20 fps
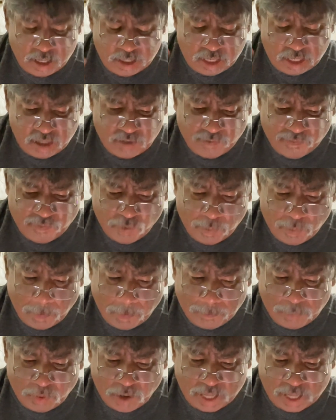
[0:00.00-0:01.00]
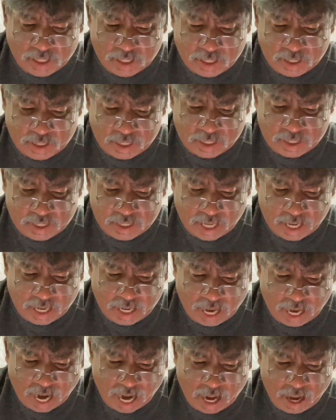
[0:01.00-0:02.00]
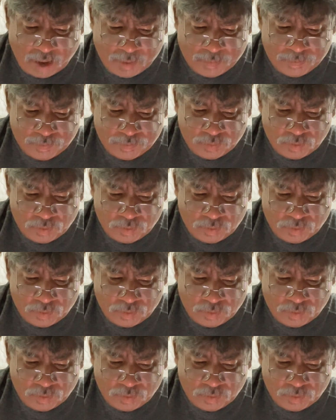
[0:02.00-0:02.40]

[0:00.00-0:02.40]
that the former president does not have.